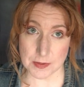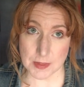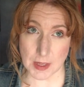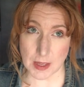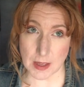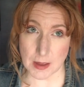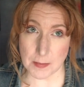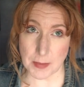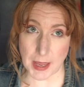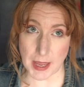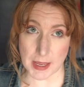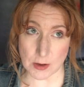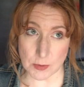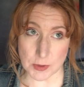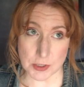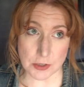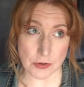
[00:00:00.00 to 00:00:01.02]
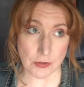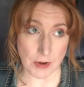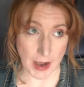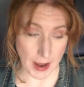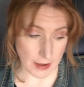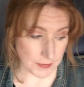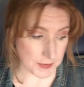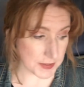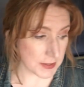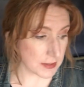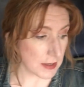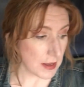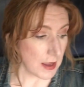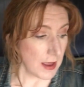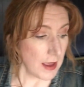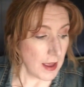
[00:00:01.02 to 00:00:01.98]
uh, penguin crafts
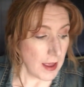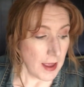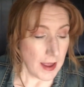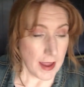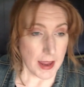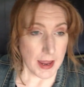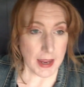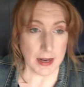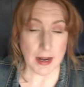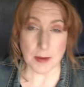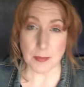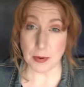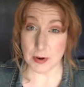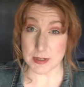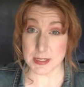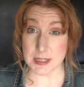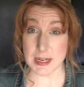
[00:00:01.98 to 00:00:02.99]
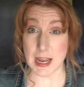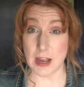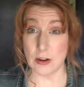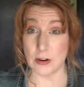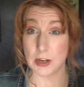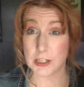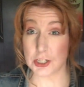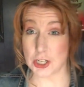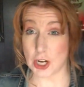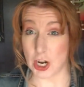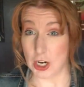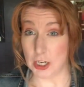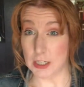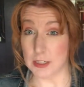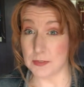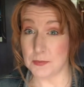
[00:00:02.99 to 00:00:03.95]
and I printed out a
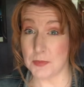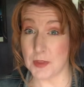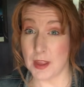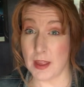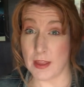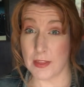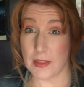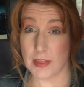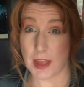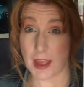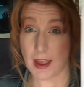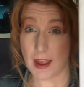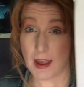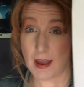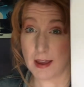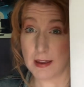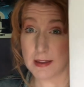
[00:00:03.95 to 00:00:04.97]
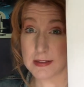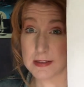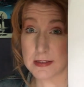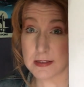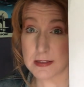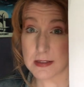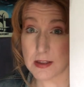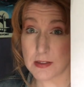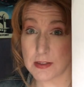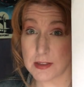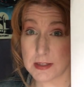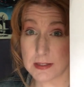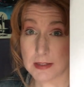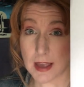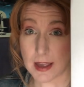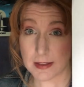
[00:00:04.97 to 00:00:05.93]
chart that has the
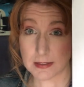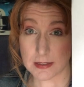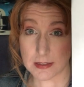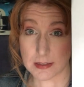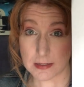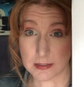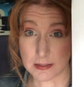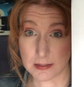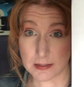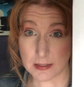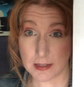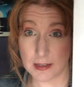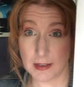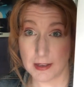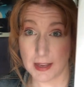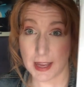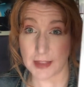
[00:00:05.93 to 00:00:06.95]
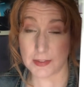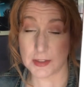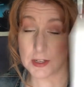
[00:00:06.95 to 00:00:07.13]
sizes and the